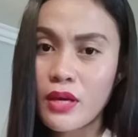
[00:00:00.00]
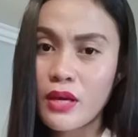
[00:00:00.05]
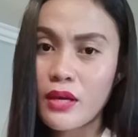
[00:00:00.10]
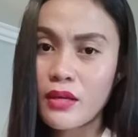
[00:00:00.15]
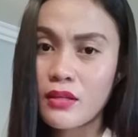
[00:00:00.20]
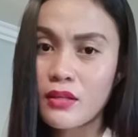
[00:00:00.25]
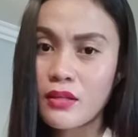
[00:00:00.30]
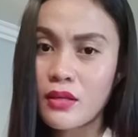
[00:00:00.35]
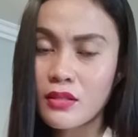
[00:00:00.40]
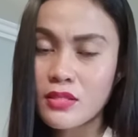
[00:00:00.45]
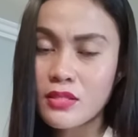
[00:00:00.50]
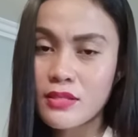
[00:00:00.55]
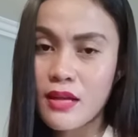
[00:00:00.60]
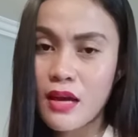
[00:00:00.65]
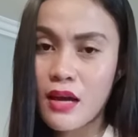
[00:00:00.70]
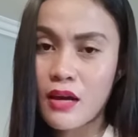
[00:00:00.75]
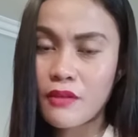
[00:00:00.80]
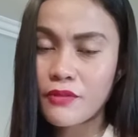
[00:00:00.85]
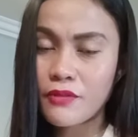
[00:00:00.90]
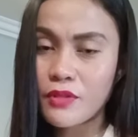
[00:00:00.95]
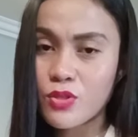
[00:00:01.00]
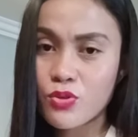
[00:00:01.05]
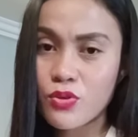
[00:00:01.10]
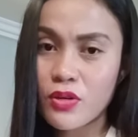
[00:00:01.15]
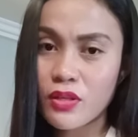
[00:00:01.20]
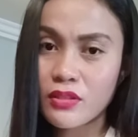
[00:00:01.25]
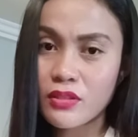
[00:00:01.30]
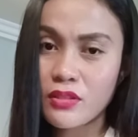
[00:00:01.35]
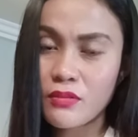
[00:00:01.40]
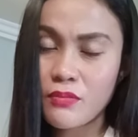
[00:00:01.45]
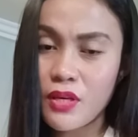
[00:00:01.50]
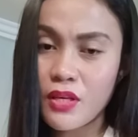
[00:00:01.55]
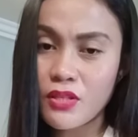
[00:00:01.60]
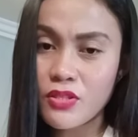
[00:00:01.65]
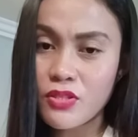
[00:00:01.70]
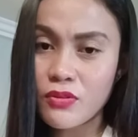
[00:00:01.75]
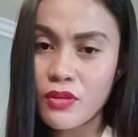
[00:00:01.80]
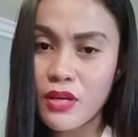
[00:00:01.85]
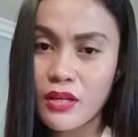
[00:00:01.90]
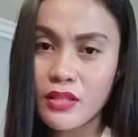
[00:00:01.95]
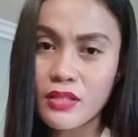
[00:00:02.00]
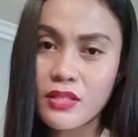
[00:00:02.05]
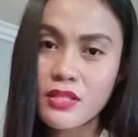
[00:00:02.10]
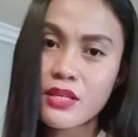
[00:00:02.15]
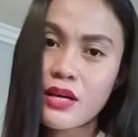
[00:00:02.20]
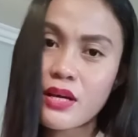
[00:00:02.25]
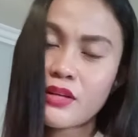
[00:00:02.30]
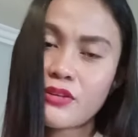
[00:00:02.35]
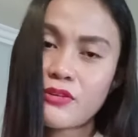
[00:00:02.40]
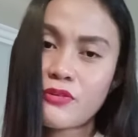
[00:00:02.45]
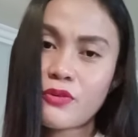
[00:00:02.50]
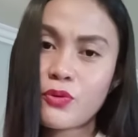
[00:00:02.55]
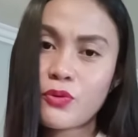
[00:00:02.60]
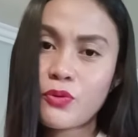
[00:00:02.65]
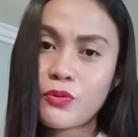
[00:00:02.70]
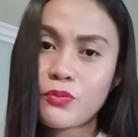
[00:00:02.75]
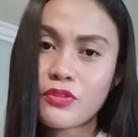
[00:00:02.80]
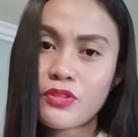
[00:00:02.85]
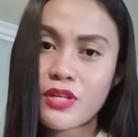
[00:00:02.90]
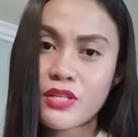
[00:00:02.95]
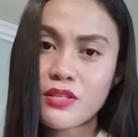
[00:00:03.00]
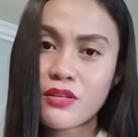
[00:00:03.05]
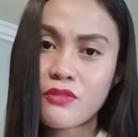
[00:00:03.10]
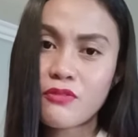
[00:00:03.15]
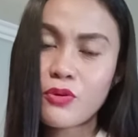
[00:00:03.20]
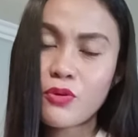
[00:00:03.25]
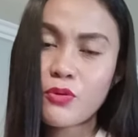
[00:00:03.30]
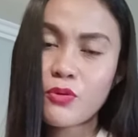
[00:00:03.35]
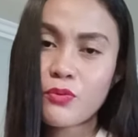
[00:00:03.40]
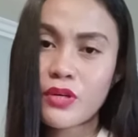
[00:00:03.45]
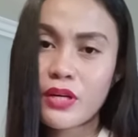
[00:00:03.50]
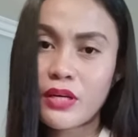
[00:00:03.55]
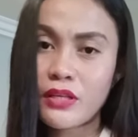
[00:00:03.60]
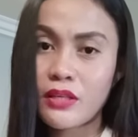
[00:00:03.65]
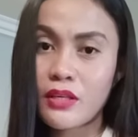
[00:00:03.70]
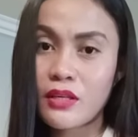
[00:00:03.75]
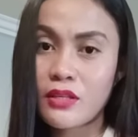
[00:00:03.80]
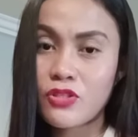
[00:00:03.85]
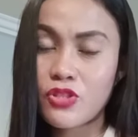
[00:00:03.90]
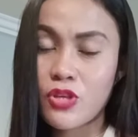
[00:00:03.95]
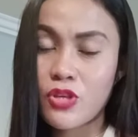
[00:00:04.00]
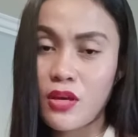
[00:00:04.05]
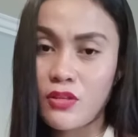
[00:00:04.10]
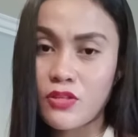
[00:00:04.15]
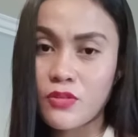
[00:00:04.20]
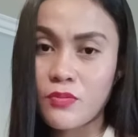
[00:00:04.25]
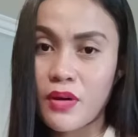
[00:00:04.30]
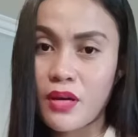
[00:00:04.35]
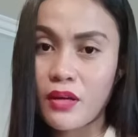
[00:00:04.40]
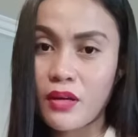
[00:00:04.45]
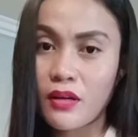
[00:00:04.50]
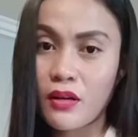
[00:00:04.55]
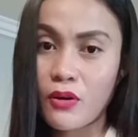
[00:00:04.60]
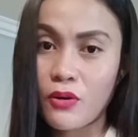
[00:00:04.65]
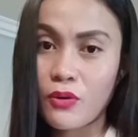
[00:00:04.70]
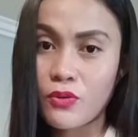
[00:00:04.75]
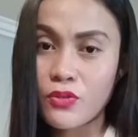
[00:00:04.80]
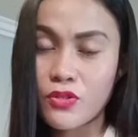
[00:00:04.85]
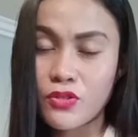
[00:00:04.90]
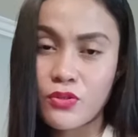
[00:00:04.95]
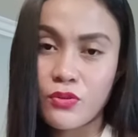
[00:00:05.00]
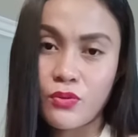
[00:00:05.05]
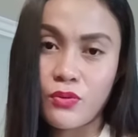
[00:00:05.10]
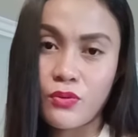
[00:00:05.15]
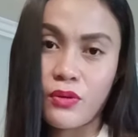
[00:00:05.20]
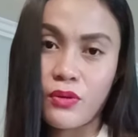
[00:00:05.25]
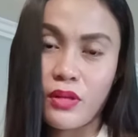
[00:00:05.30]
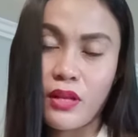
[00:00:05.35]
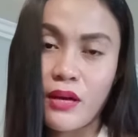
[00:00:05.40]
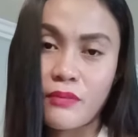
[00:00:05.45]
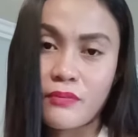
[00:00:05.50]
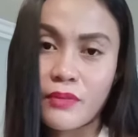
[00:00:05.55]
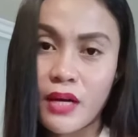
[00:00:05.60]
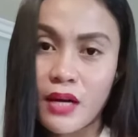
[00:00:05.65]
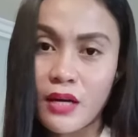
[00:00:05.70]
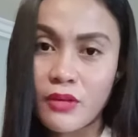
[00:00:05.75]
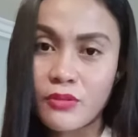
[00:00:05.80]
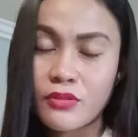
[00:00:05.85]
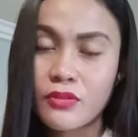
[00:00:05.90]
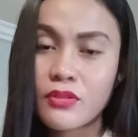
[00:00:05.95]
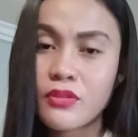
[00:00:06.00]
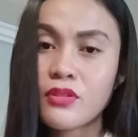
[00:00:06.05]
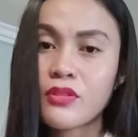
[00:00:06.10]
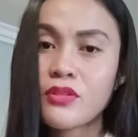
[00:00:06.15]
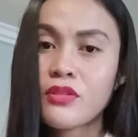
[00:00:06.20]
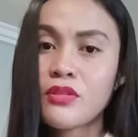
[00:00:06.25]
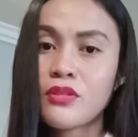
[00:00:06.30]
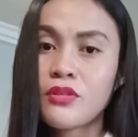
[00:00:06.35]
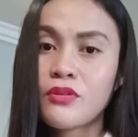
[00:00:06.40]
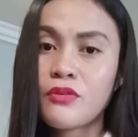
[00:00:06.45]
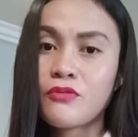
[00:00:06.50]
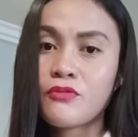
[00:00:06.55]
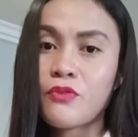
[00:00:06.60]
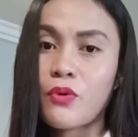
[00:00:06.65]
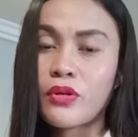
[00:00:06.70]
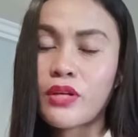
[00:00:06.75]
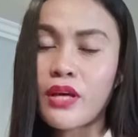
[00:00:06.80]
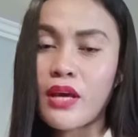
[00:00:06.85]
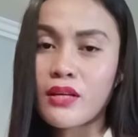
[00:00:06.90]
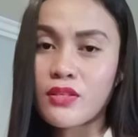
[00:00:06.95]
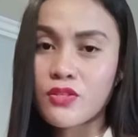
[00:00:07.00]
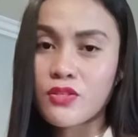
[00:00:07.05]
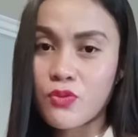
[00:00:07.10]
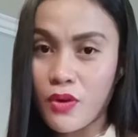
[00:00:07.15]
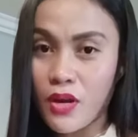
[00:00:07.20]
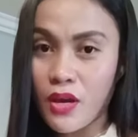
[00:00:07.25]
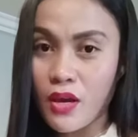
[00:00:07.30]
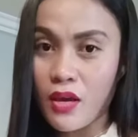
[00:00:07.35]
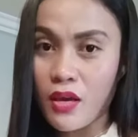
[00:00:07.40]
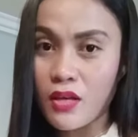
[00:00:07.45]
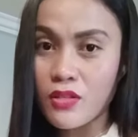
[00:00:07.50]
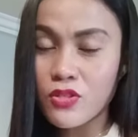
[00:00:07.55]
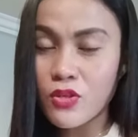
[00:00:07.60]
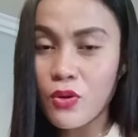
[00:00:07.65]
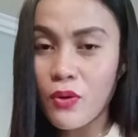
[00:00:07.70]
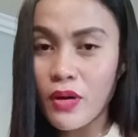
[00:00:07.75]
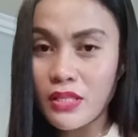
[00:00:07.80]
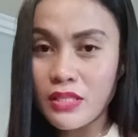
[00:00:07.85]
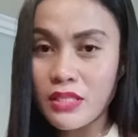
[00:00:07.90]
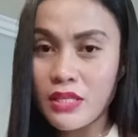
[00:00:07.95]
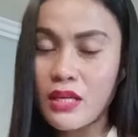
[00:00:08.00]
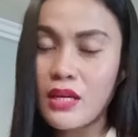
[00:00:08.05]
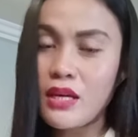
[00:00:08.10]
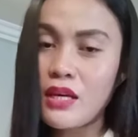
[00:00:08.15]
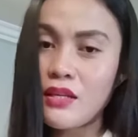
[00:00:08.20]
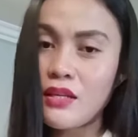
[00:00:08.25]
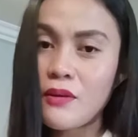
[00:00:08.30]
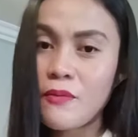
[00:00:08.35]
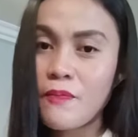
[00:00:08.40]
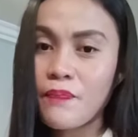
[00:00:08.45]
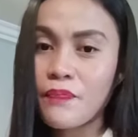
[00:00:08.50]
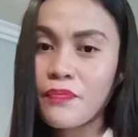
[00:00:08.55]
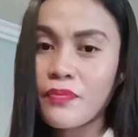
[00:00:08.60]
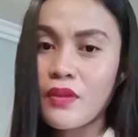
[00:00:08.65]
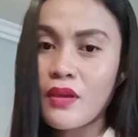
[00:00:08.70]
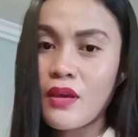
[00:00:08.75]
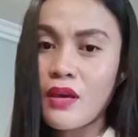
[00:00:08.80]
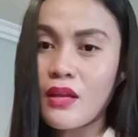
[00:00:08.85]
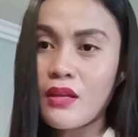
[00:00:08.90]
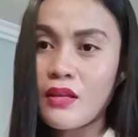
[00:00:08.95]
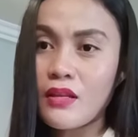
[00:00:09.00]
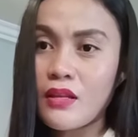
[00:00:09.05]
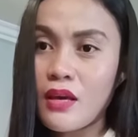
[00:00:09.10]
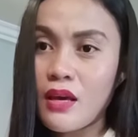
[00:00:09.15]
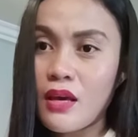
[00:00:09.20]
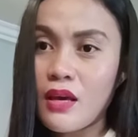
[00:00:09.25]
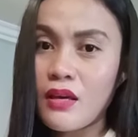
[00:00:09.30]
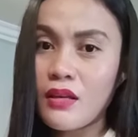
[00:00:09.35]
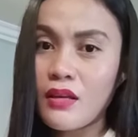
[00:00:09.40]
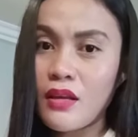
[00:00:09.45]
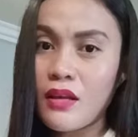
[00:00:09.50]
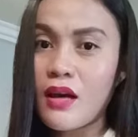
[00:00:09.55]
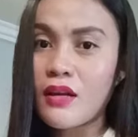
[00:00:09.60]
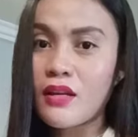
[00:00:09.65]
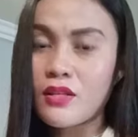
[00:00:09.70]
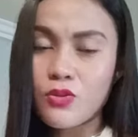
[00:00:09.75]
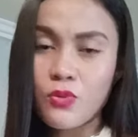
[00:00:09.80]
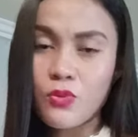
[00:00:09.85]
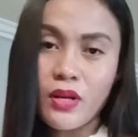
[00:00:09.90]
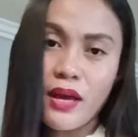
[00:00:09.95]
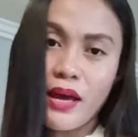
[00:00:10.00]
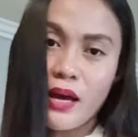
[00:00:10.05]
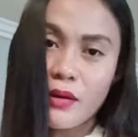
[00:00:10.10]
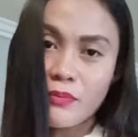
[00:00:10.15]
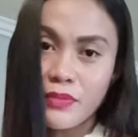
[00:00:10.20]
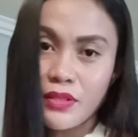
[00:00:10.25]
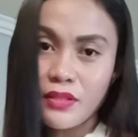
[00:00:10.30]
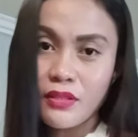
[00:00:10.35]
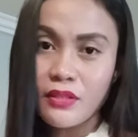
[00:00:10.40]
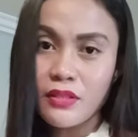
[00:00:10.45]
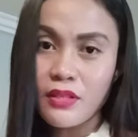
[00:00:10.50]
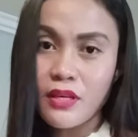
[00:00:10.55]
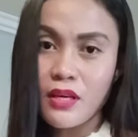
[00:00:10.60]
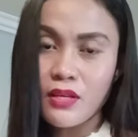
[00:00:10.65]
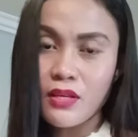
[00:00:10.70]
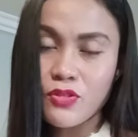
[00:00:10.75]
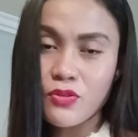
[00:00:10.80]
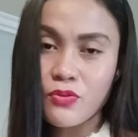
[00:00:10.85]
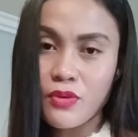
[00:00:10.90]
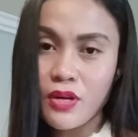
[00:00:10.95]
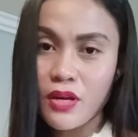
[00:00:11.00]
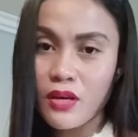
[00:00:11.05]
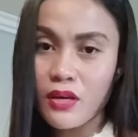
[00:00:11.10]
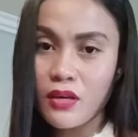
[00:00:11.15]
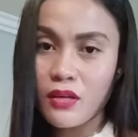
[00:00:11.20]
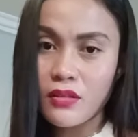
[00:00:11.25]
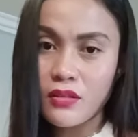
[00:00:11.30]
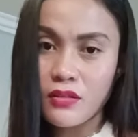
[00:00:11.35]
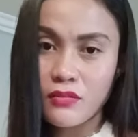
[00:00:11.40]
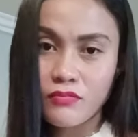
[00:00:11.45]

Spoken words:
and the staff instructed me to get inside a dressing room where I can change my clothes to a lab gown for the X-ray. And so I did. And then that's what happened in the X-ray.